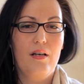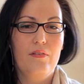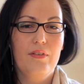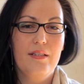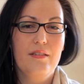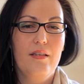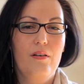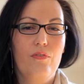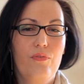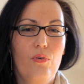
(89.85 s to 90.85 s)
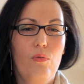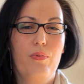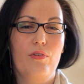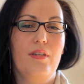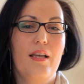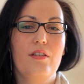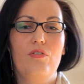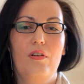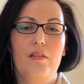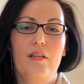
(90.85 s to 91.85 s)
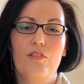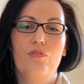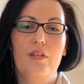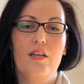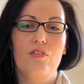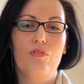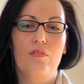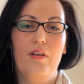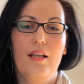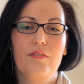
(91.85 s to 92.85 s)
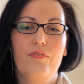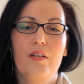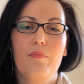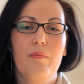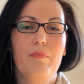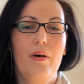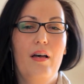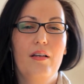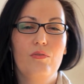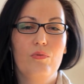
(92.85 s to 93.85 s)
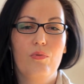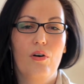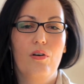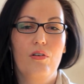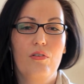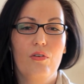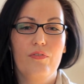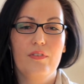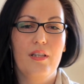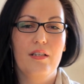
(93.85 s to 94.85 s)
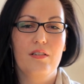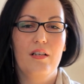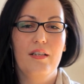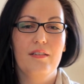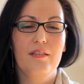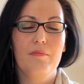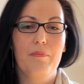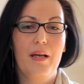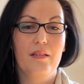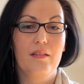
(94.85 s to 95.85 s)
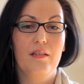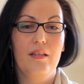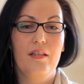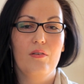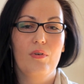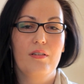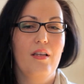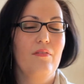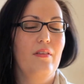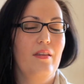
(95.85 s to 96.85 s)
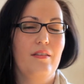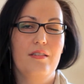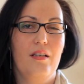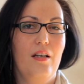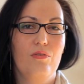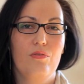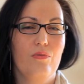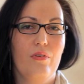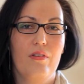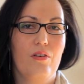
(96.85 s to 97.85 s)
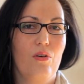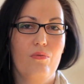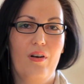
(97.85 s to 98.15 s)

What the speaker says: reach their full potential in education and feel prepared to work confidently and independently, whatever they decide to do in their own